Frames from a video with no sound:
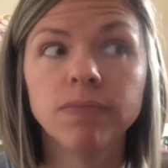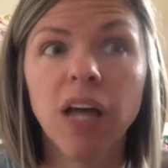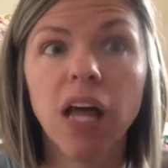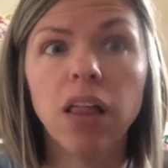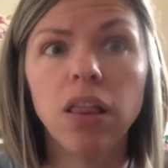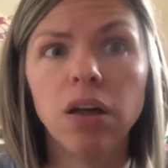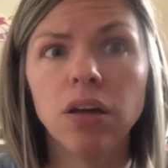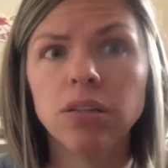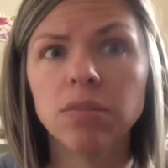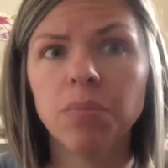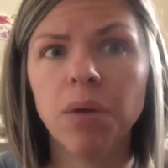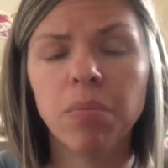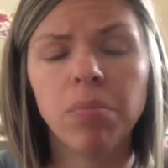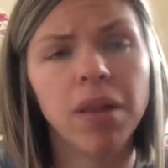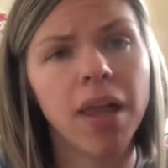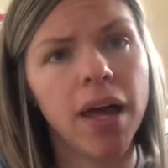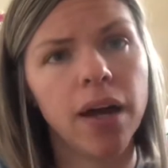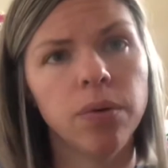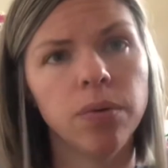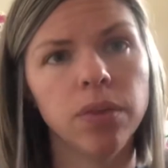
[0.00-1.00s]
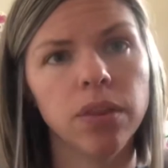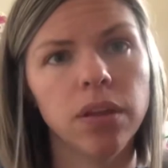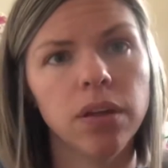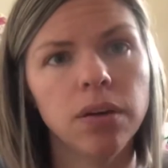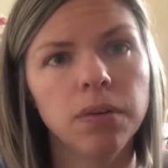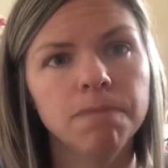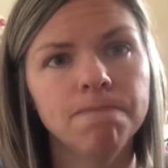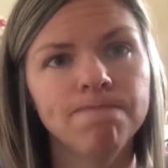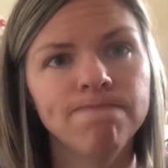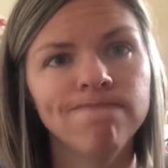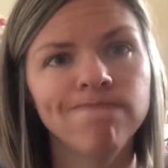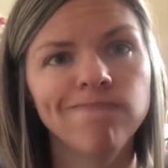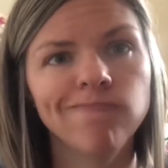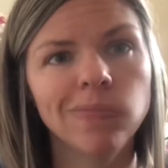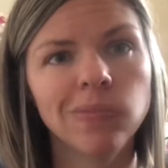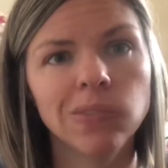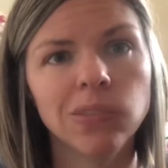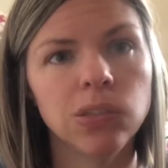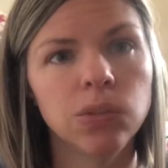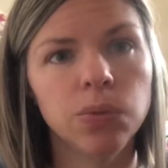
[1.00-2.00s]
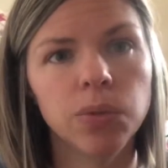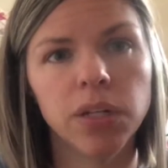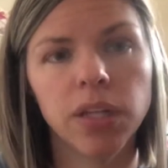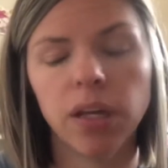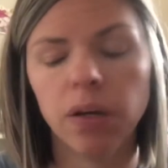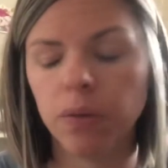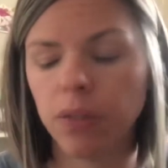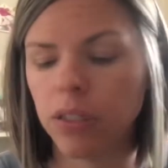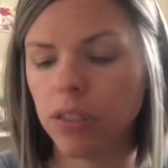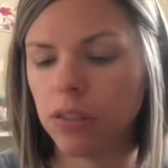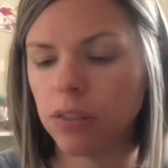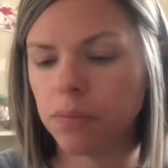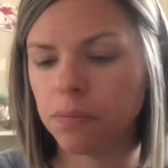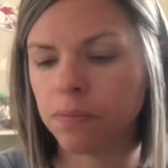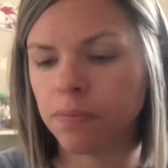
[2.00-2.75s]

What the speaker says: I lost my black one though. I don't know where that one is.